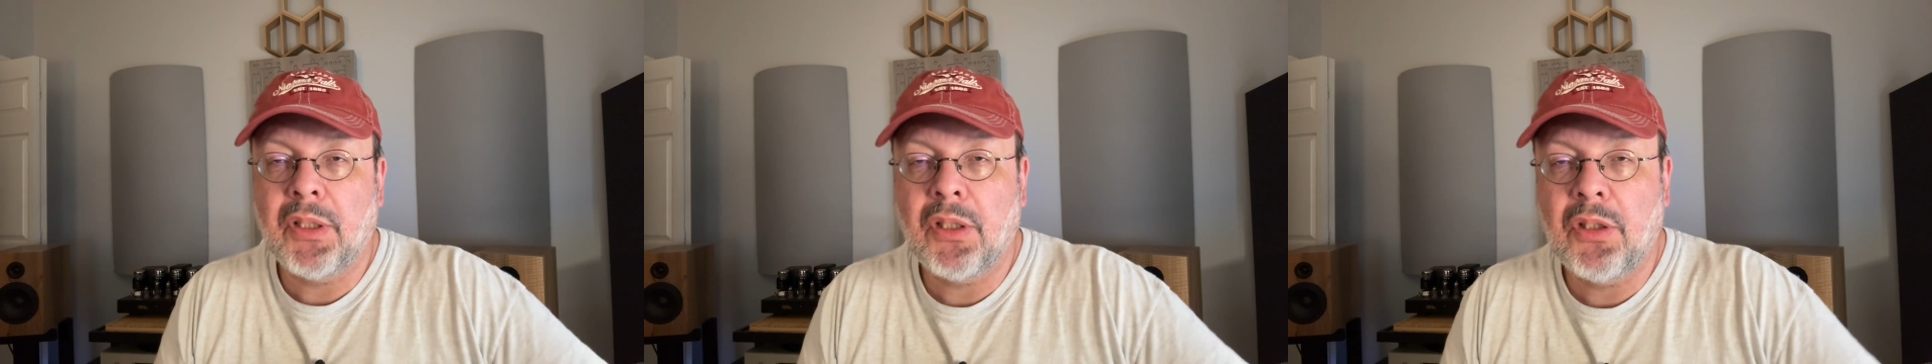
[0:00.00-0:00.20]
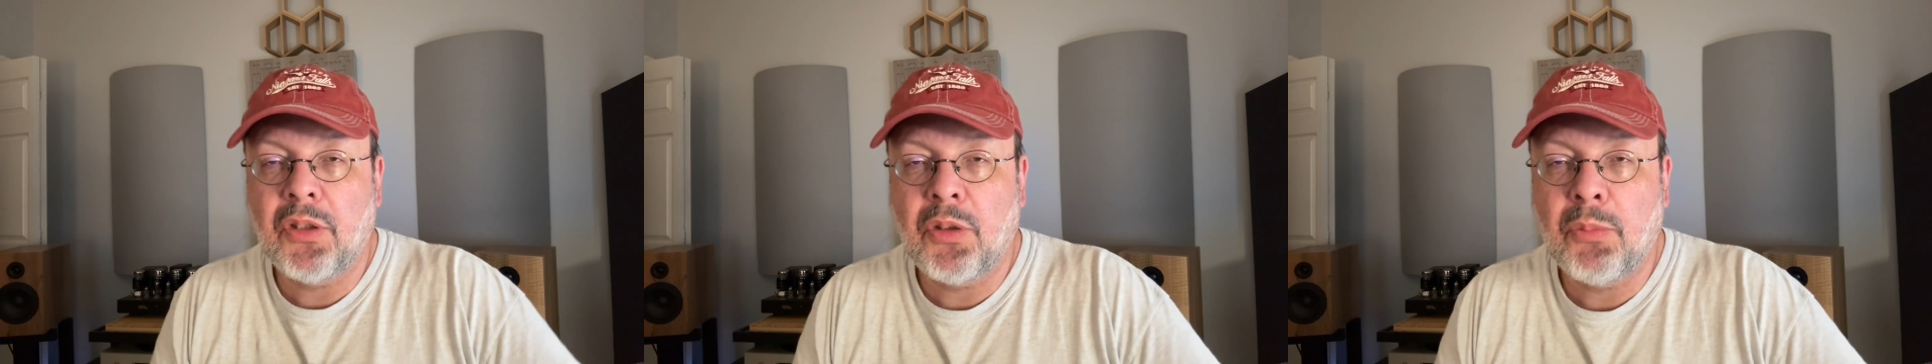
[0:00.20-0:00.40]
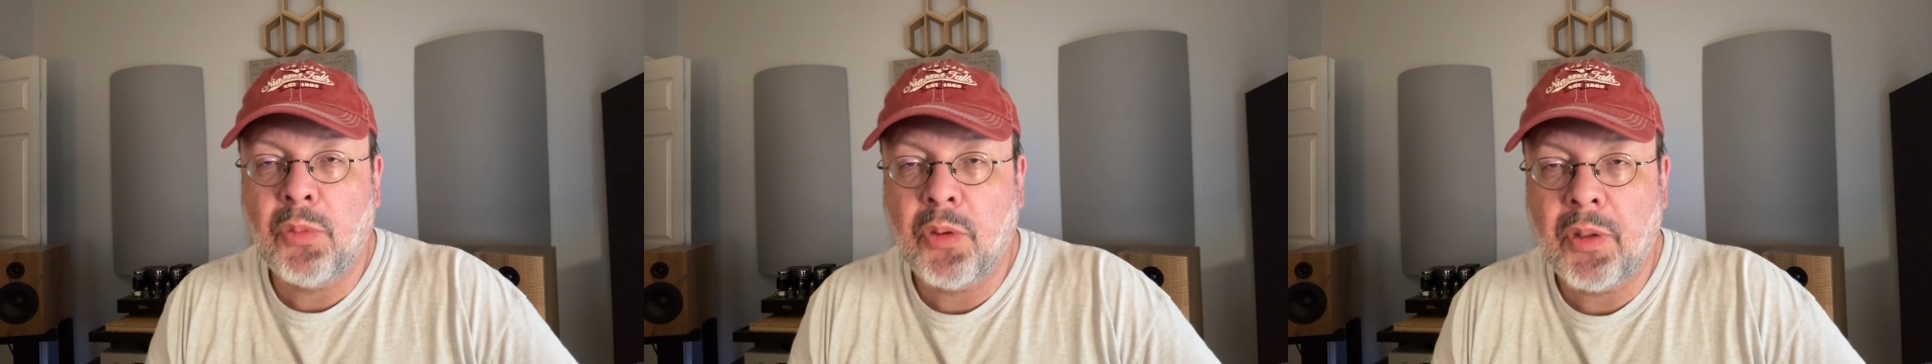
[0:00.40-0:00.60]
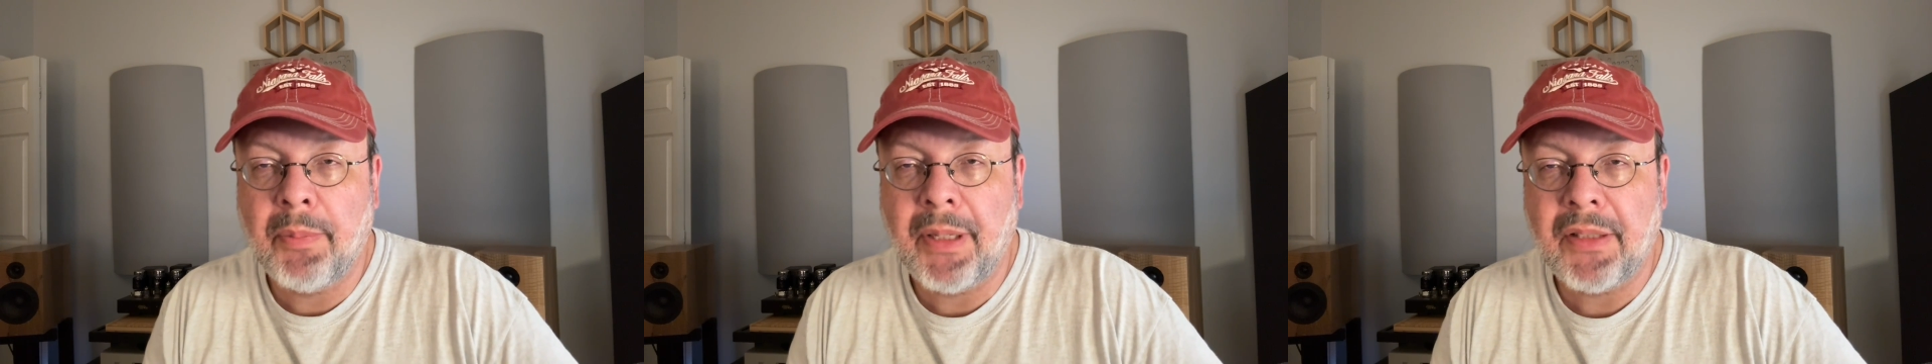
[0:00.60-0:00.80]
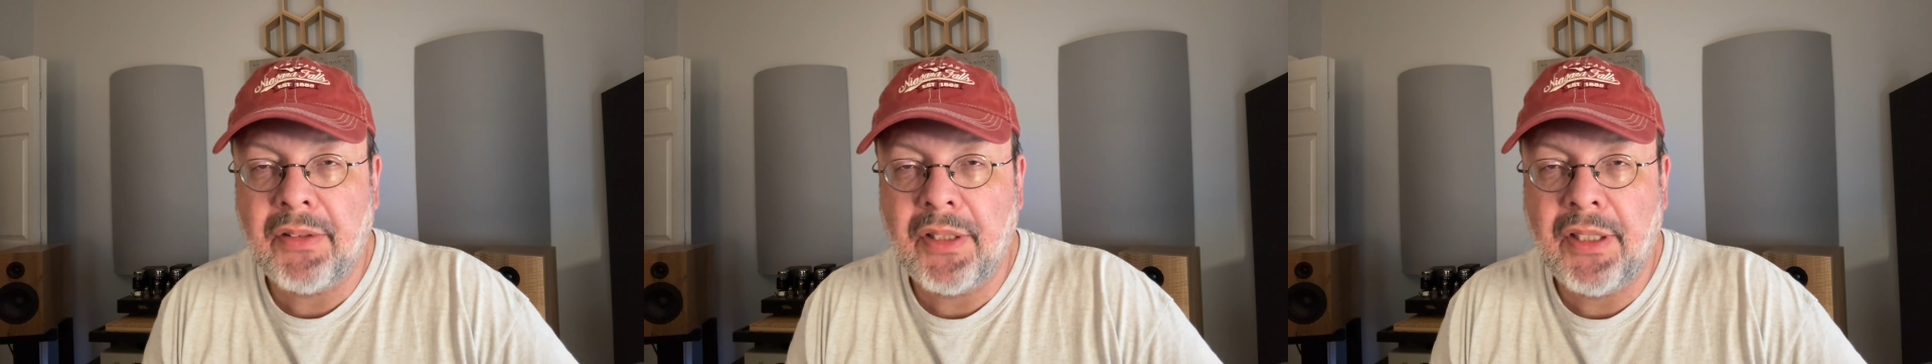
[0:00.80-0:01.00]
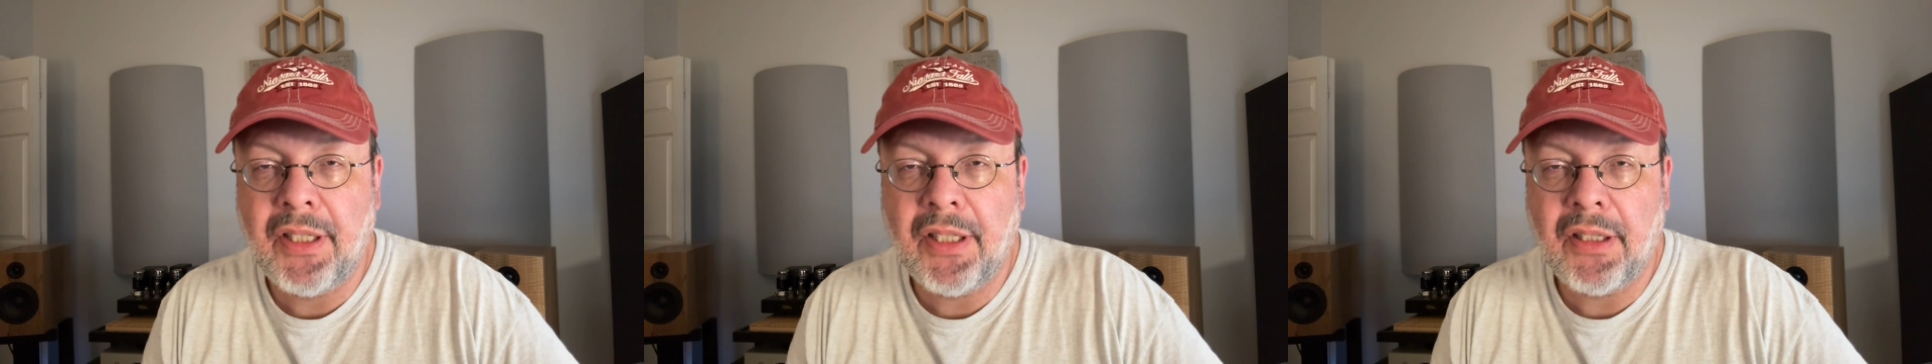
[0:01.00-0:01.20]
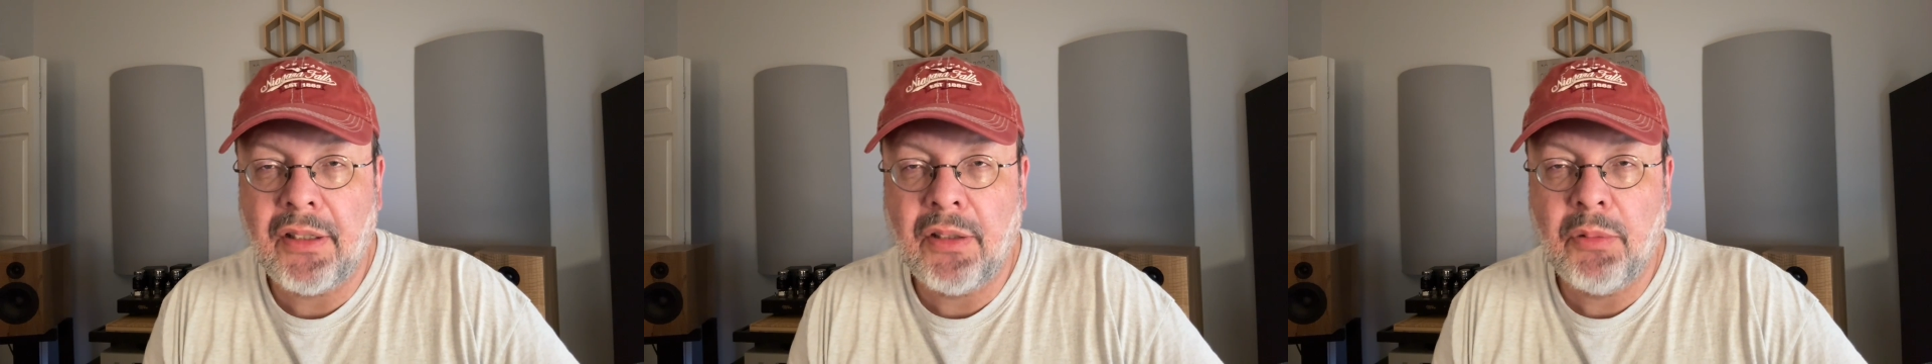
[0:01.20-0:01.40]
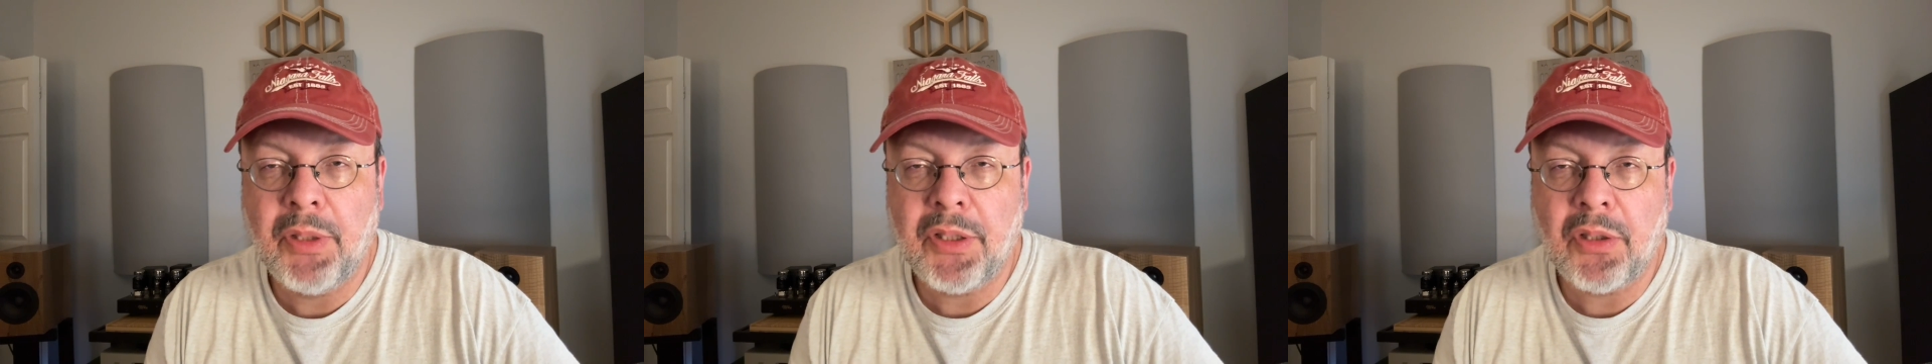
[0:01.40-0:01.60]
to learn more about the gear
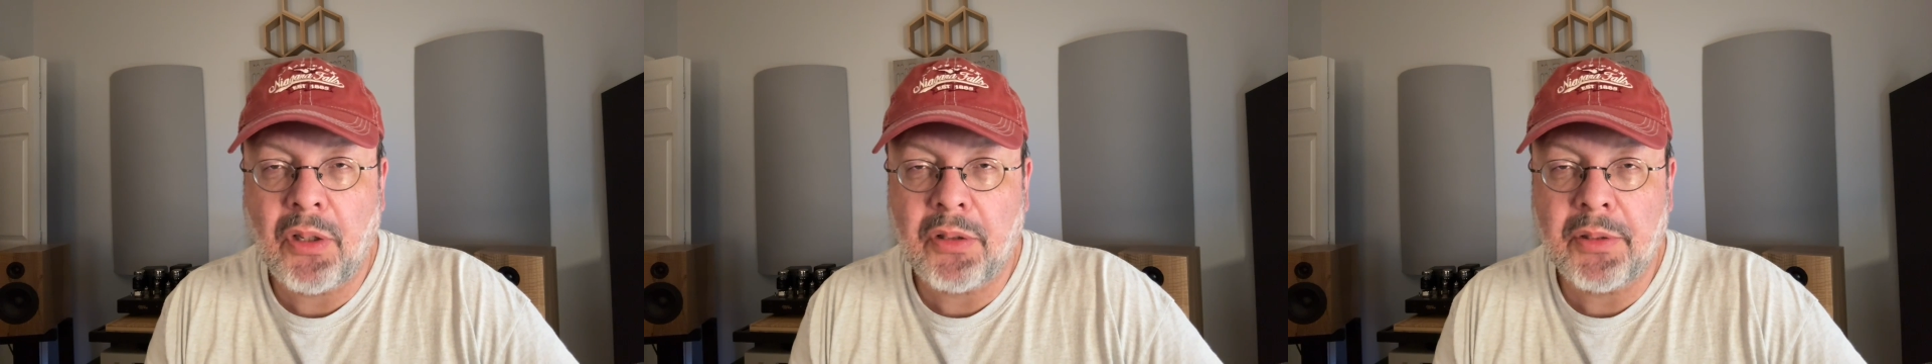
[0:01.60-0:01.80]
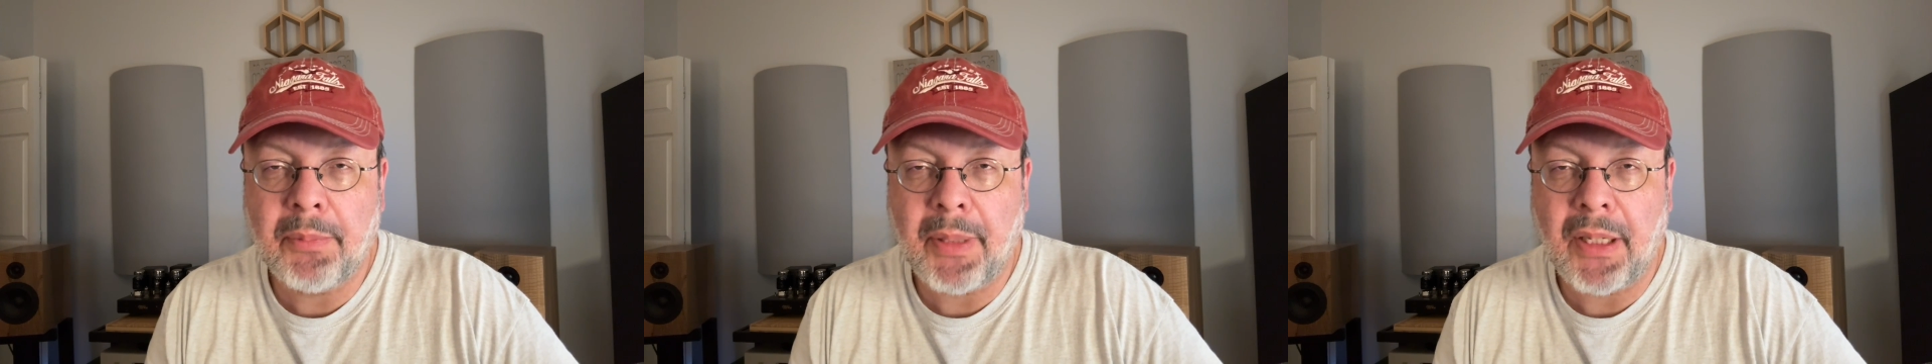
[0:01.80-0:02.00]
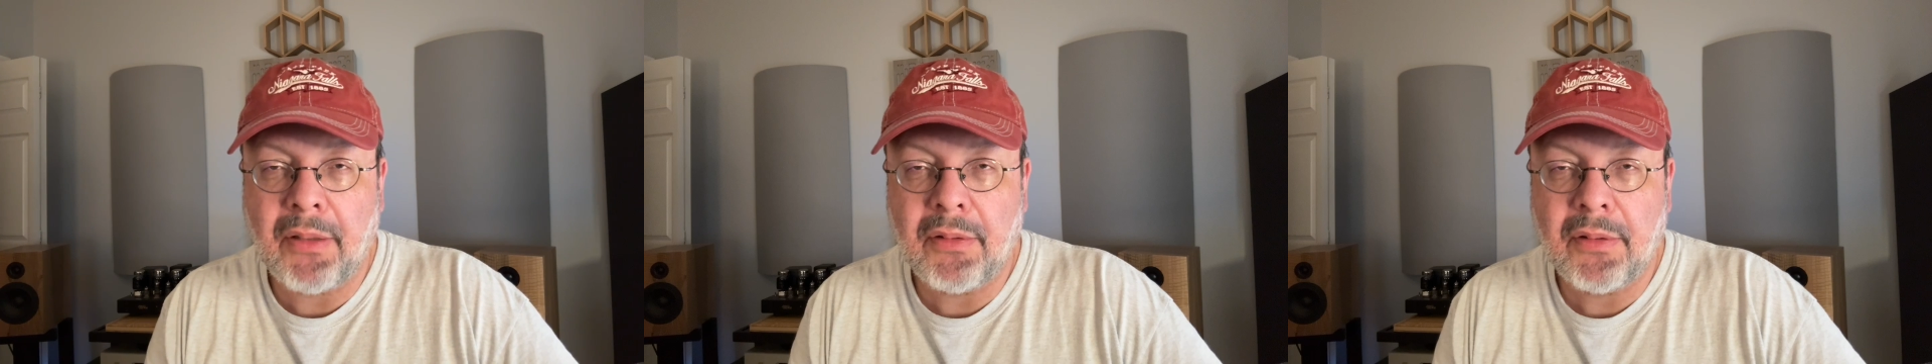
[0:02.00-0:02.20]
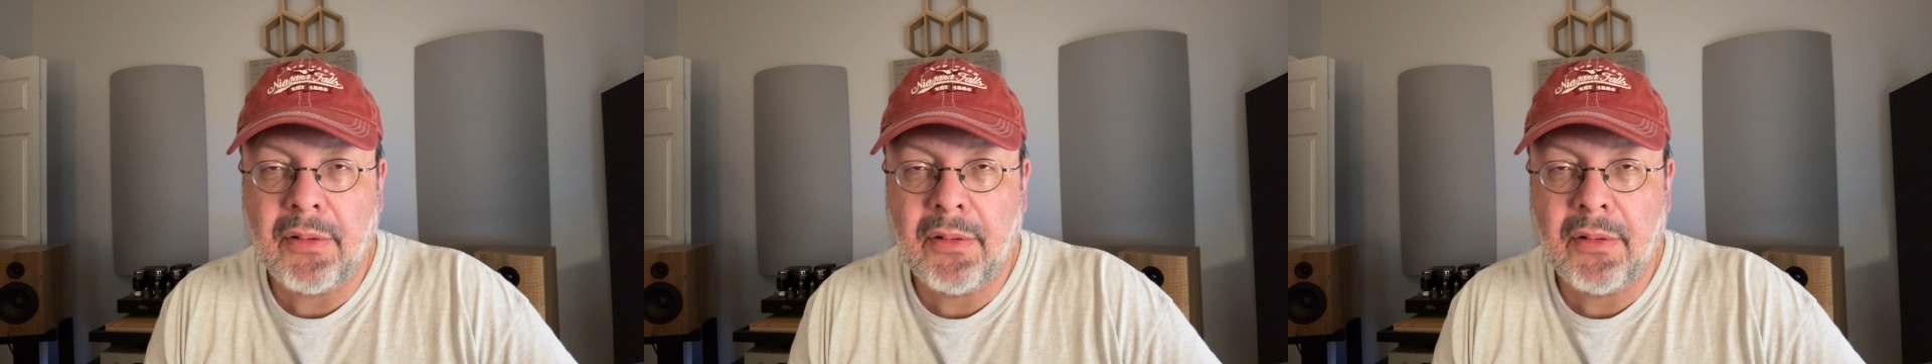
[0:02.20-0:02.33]
we talked about.